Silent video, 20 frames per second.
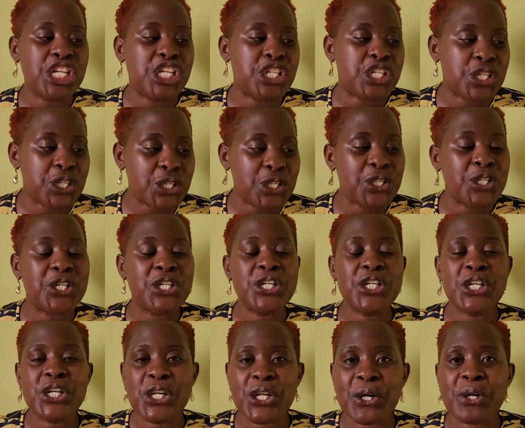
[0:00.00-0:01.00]
Do
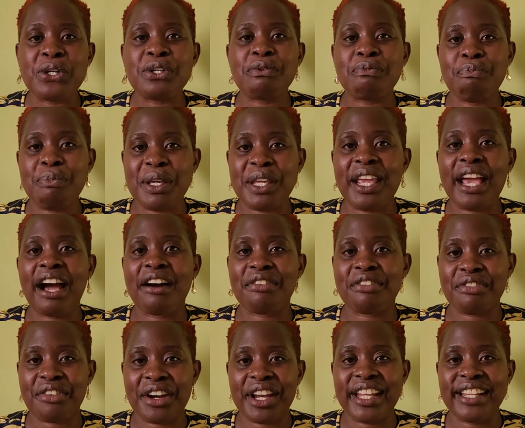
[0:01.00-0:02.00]
not be
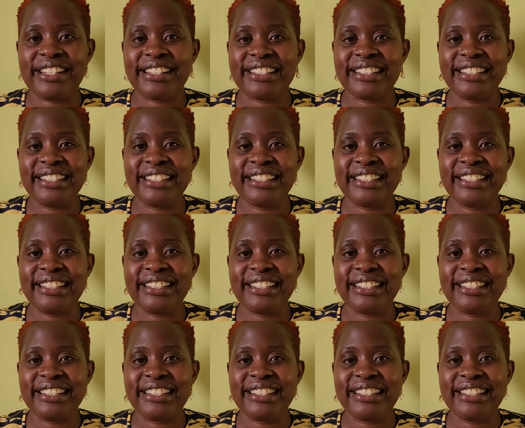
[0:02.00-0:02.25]
afraid.